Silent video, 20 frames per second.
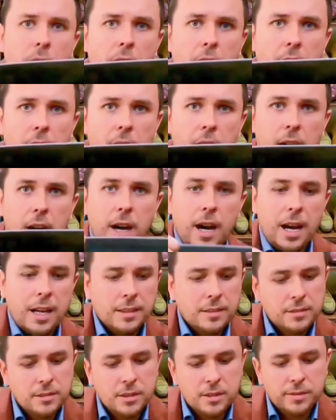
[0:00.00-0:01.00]
I
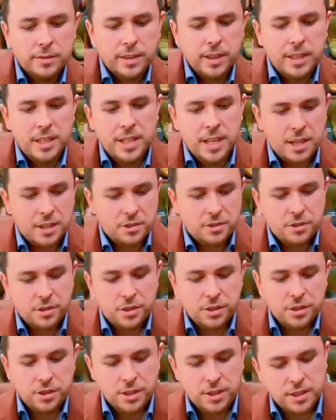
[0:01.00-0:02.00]
don't know if any extra
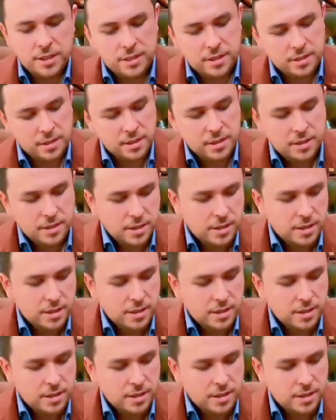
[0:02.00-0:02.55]
goodies